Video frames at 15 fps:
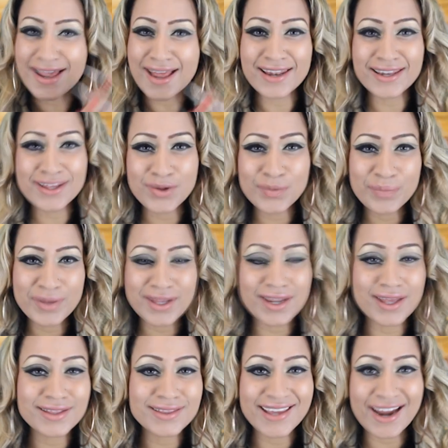a little bit
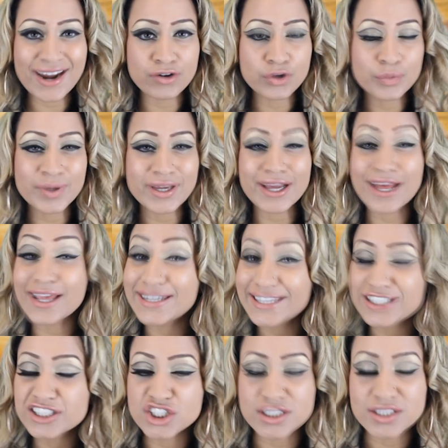like the Arabic
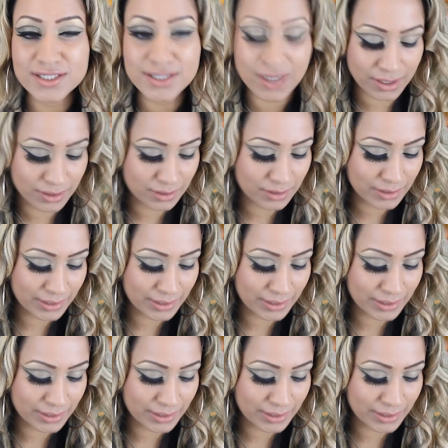Khaliji style.